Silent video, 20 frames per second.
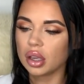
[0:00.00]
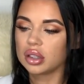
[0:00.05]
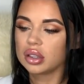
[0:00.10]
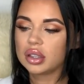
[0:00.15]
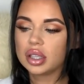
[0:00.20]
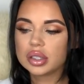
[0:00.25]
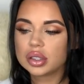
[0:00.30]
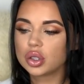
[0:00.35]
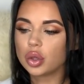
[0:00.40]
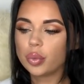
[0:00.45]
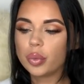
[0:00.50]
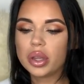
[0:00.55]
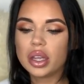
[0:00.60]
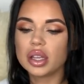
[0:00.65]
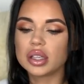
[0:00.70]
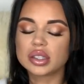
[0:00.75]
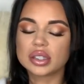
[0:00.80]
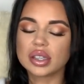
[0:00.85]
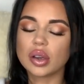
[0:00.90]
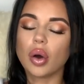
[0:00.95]
This to me,
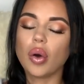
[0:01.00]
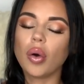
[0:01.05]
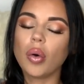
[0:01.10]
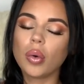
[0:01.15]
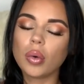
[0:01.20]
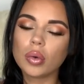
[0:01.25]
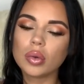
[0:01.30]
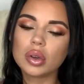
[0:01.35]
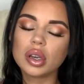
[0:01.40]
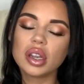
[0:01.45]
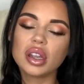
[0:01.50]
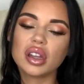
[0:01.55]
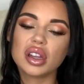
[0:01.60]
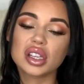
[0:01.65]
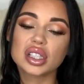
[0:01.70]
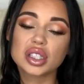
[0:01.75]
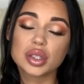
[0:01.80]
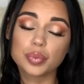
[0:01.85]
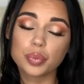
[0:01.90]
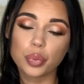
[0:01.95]
it's only
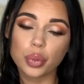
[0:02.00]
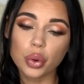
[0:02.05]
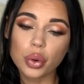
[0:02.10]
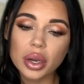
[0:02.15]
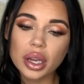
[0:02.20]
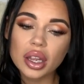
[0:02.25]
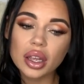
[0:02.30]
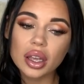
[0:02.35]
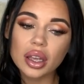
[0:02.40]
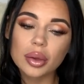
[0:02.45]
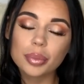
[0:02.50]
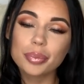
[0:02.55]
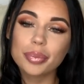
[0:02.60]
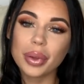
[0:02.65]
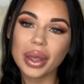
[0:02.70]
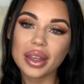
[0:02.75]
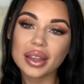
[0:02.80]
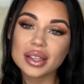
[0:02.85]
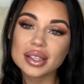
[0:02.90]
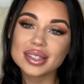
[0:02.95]
a spring
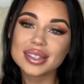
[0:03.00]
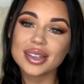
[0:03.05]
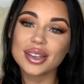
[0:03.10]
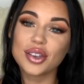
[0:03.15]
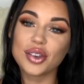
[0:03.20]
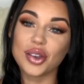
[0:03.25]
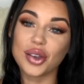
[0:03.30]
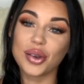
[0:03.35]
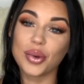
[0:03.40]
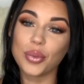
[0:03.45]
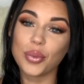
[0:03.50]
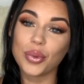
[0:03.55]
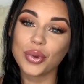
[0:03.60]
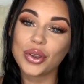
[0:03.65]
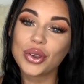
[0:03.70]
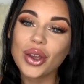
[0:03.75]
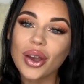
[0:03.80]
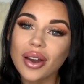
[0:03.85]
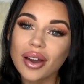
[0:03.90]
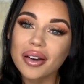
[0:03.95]
basic
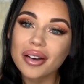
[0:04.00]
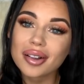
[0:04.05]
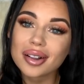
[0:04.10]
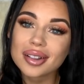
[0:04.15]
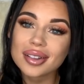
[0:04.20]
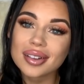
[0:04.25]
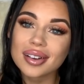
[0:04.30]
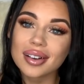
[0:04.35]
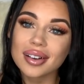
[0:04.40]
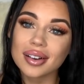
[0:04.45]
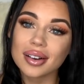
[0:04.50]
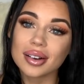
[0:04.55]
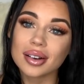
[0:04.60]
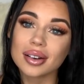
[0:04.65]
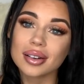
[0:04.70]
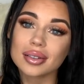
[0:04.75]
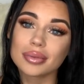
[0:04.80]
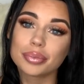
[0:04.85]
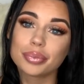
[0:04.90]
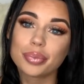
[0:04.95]

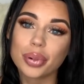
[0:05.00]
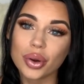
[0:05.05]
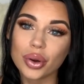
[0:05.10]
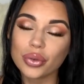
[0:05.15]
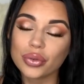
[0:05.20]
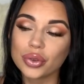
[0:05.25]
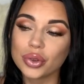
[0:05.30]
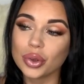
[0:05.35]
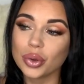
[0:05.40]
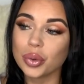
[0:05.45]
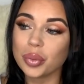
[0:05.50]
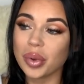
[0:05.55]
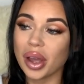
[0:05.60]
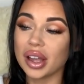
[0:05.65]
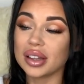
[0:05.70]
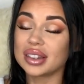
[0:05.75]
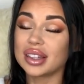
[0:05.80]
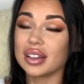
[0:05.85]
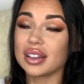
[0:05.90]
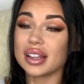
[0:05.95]
girl perfume.
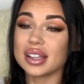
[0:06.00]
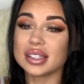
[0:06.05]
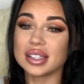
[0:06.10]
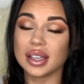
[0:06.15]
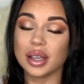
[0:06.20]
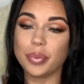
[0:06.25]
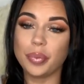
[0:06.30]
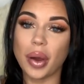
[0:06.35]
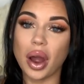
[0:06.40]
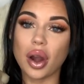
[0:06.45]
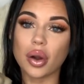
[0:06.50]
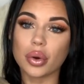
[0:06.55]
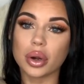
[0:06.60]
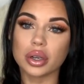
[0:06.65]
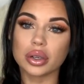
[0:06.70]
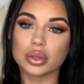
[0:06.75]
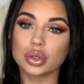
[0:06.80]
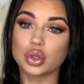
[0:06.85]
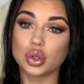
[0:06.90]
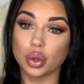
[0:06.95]
The lasting
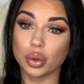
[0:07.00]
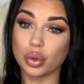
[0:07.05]
power